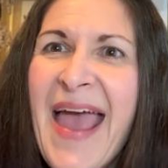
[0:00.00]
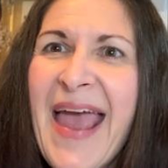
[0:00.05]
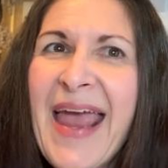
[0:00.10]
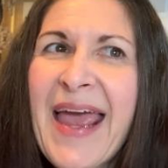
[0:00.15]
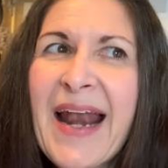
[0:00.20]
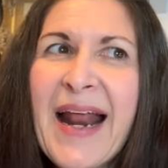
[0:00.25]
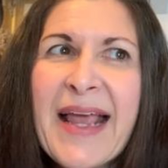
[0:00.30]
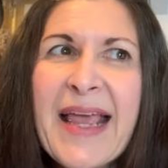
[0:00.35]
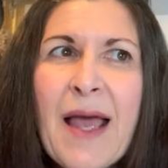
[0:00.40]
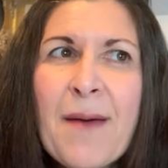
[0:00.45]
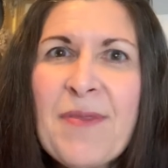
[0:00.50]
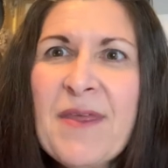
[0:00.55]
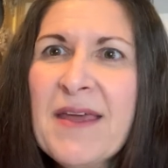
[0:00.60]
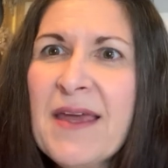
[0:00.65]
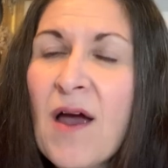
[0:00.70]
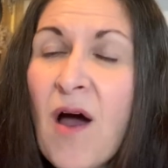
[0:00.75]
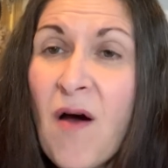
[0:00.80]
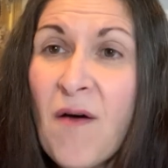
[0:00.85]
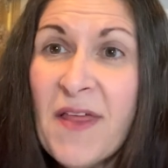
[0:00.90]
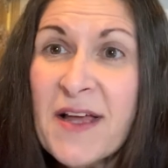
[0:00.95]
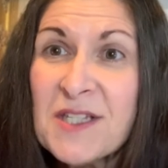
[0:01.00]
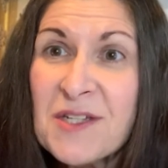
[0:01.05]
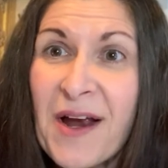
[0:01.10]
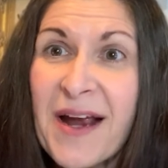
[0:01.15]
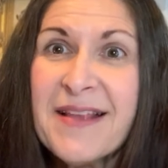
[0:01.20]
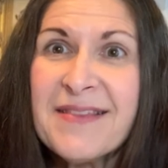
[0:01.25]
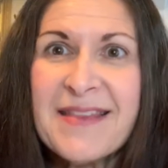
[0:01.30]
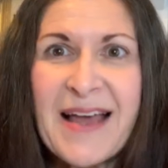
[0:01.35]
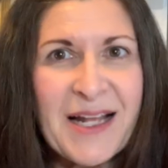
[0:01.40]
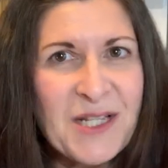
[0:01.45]
And I kept thinking, oh, that's
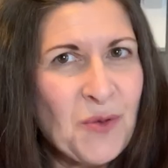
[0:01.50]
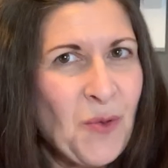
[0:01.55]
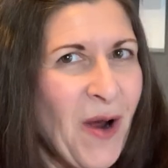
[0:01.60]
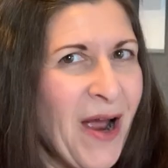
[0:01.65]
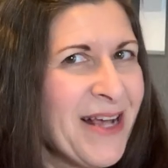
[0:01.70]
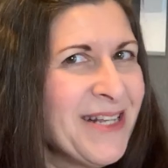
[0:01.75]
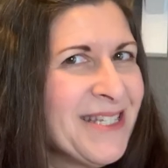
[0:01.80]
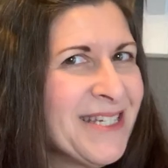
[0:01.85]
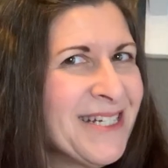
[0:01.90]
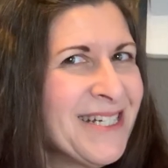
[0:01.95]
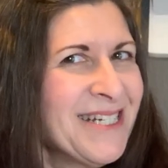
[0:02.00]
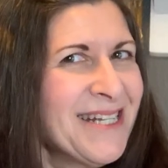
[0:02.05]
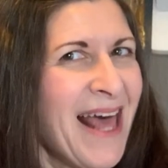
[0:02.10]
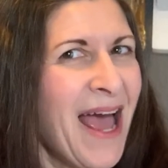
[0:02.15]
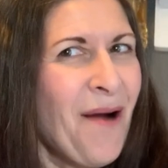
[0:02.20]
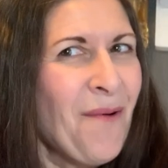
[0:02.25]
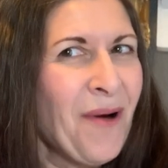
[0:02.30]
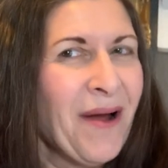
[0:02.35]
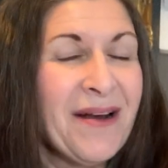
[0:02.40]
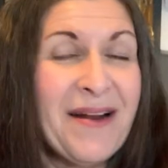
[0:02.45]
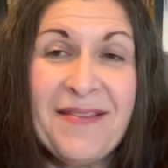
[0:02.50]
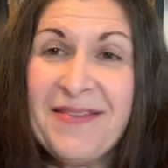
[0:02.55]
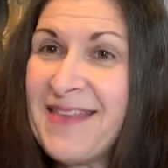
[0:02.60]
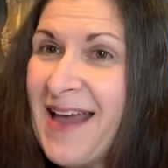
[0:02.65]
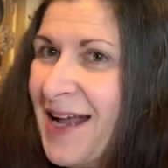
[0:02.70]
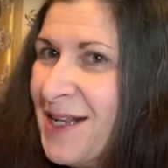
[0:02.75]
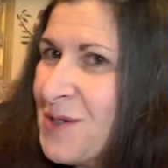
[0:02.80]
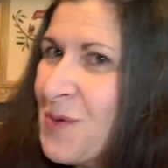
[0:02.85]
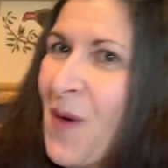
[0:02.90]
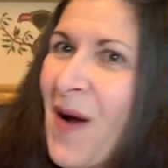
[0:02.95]
right. That's why I stitched that one.
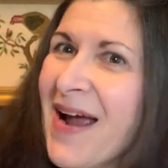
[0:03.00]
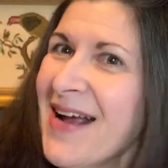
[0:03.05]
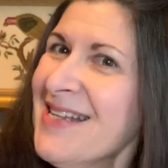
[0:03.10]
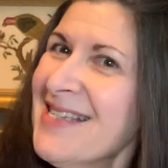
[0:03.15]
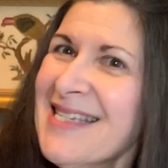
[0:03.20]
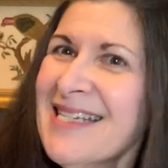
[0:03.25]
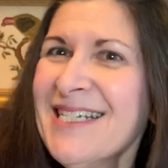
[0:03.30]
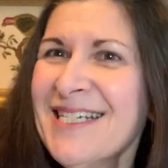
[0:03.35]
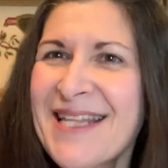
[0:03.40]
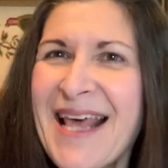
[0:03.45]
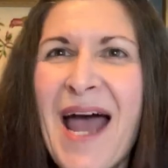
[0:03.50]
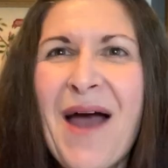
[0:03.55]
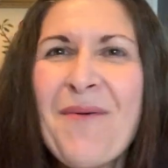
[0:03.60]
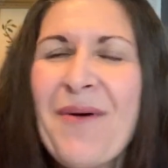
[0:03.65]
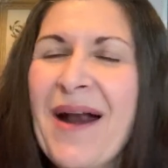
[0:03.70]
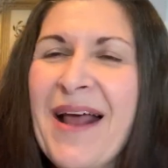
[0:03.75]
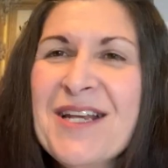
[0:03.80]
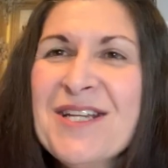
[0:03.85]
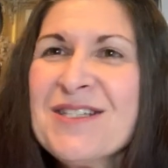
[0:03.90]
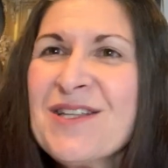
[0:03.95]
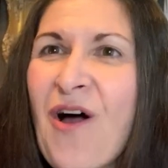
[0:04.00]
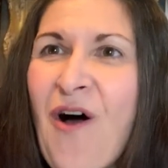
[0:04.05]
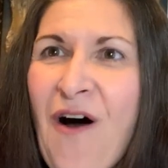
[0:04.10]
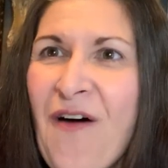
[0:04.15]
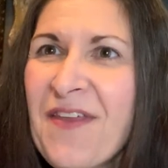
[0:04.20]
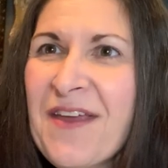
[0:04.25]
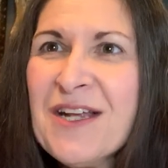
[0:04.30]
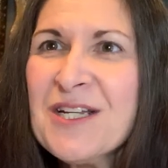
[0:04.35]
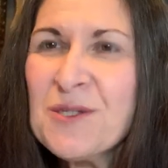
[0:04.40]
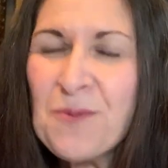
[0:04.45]
That's why I stitched that one. I just,
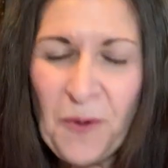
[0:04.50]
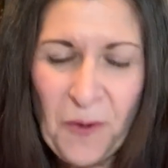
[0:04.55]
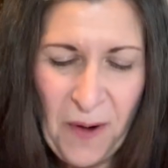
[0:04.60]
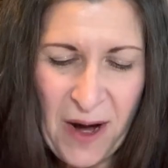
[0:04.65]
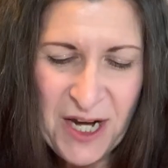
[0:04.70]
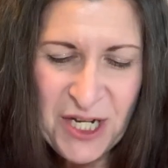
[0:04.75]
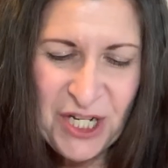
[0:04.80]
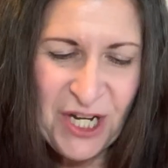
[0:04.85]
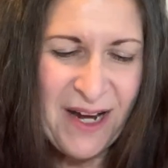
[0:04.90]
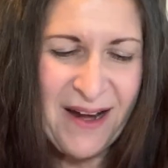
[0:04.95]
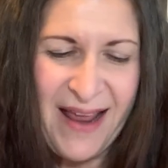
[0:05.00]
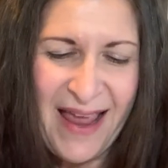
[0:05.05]
all the inspiration.